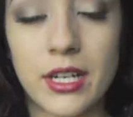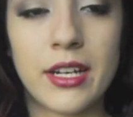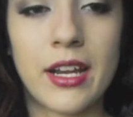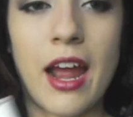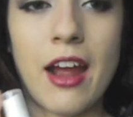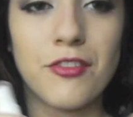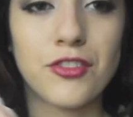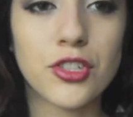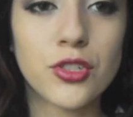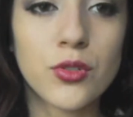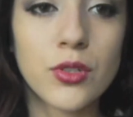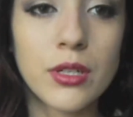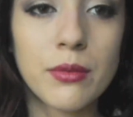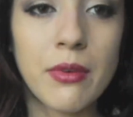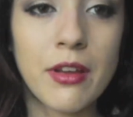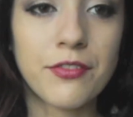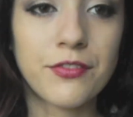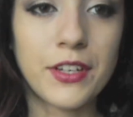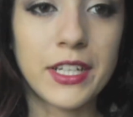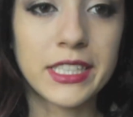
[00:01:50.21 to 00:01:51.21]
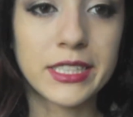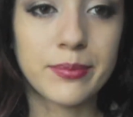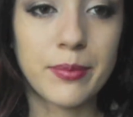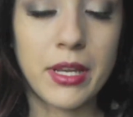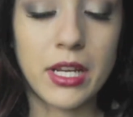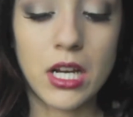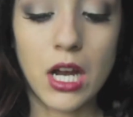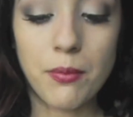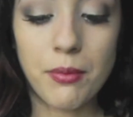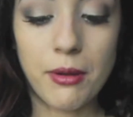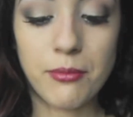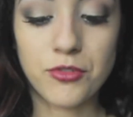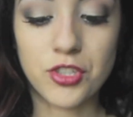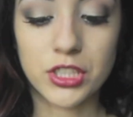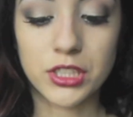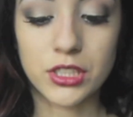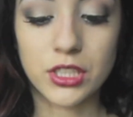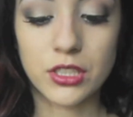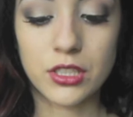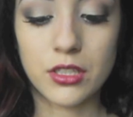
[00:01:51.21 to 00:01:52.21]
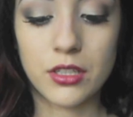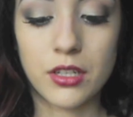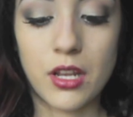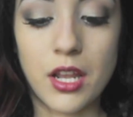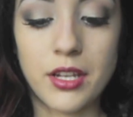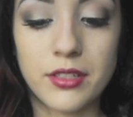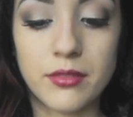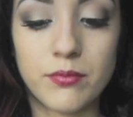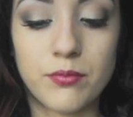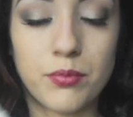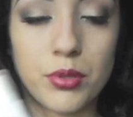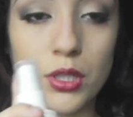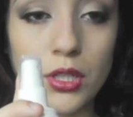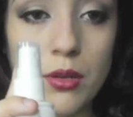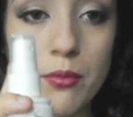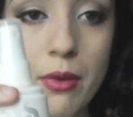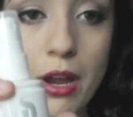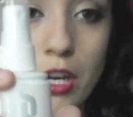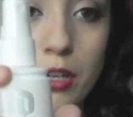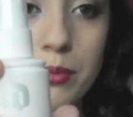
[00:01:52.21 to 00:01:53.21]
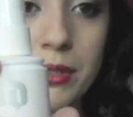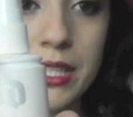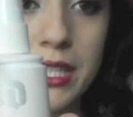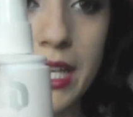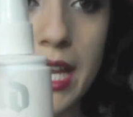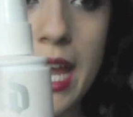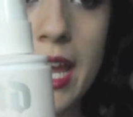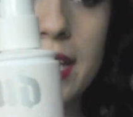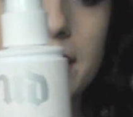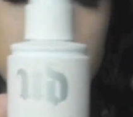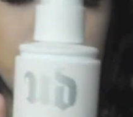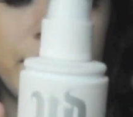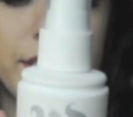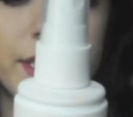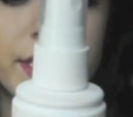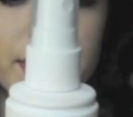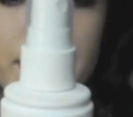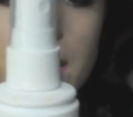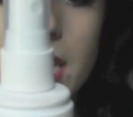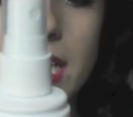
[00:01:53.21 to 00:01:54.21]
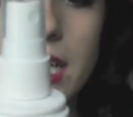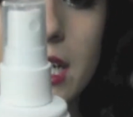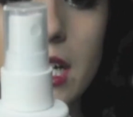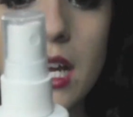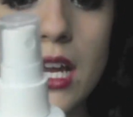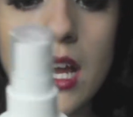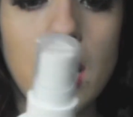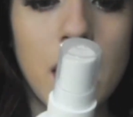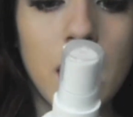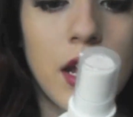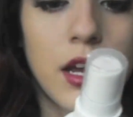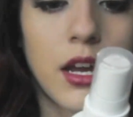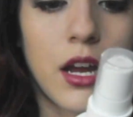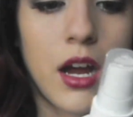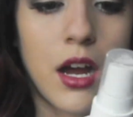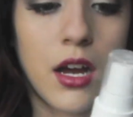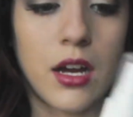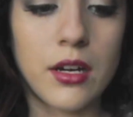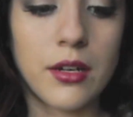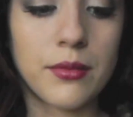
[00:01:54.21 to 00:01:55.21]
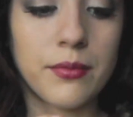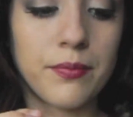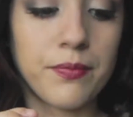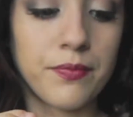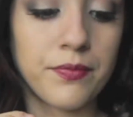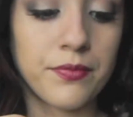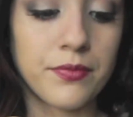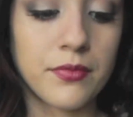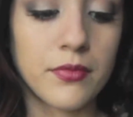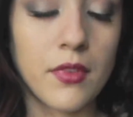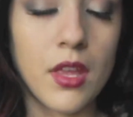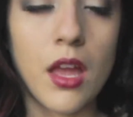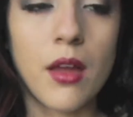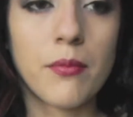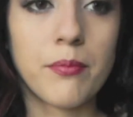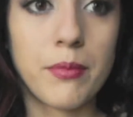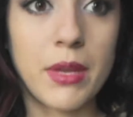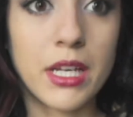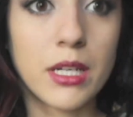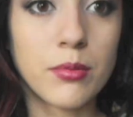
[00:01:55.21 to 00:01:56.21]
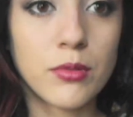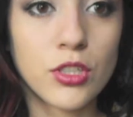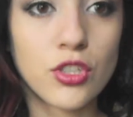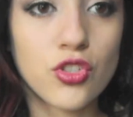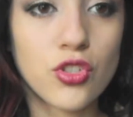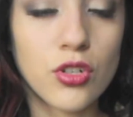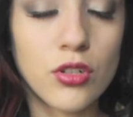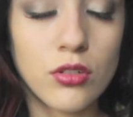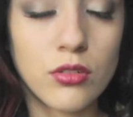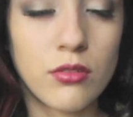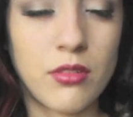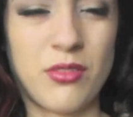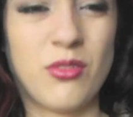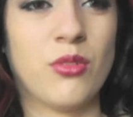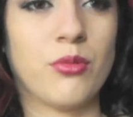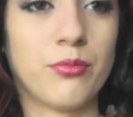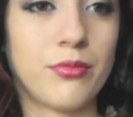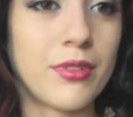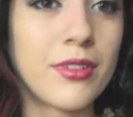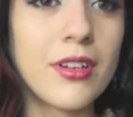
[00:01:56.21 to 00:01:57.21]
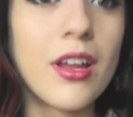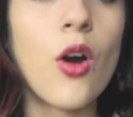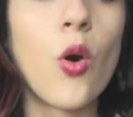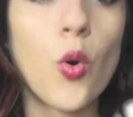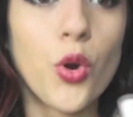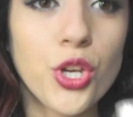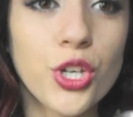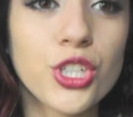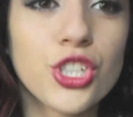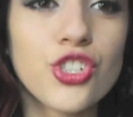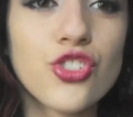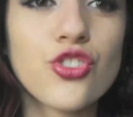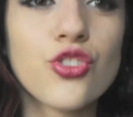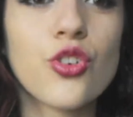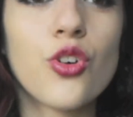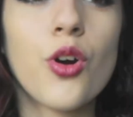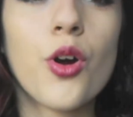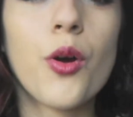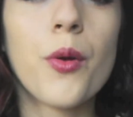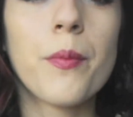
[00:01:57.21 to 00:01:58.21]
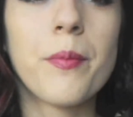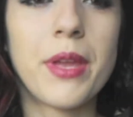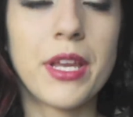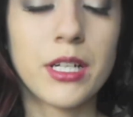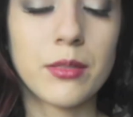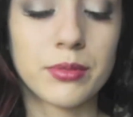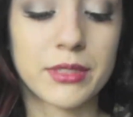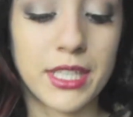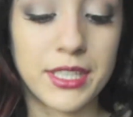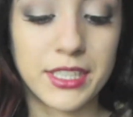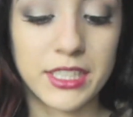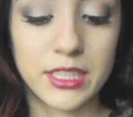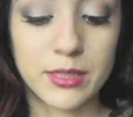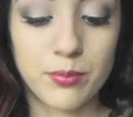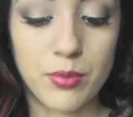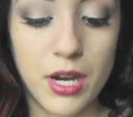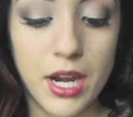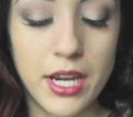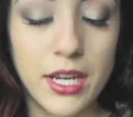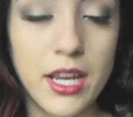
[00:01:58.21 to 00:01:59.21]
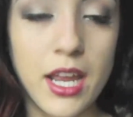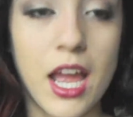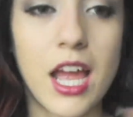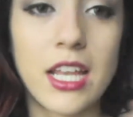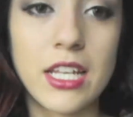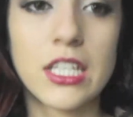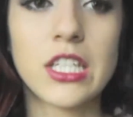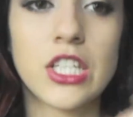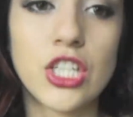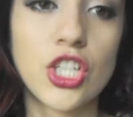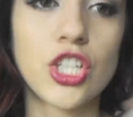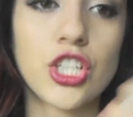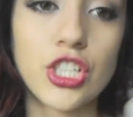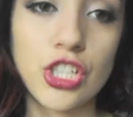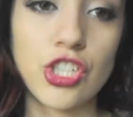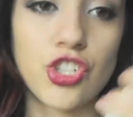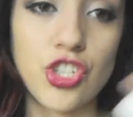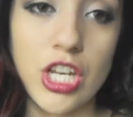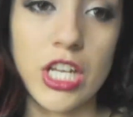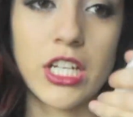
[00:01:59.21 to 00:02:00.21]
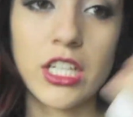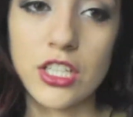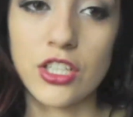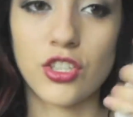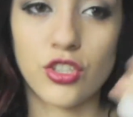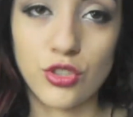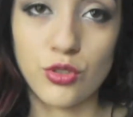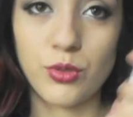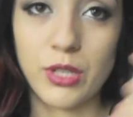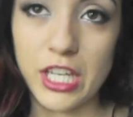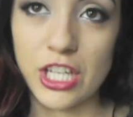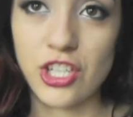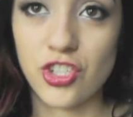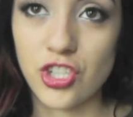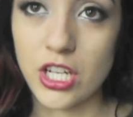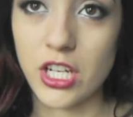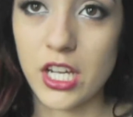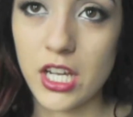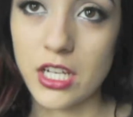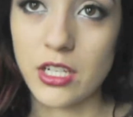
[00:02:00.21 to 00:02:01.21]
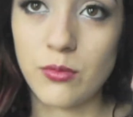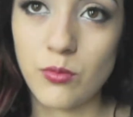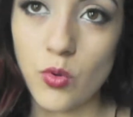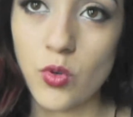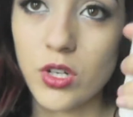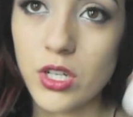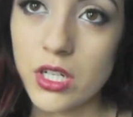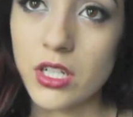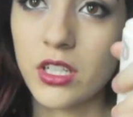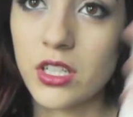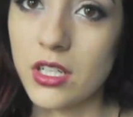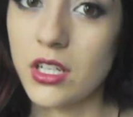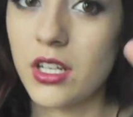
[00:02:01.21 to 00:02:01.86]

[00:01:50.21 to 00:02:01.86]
And then after doing my face makeup, I'm just gonna put my Urban Decay De-Slick um, makeup control, no, oil control makeup setting spray and you're going to shake it until you can't shake it anymore.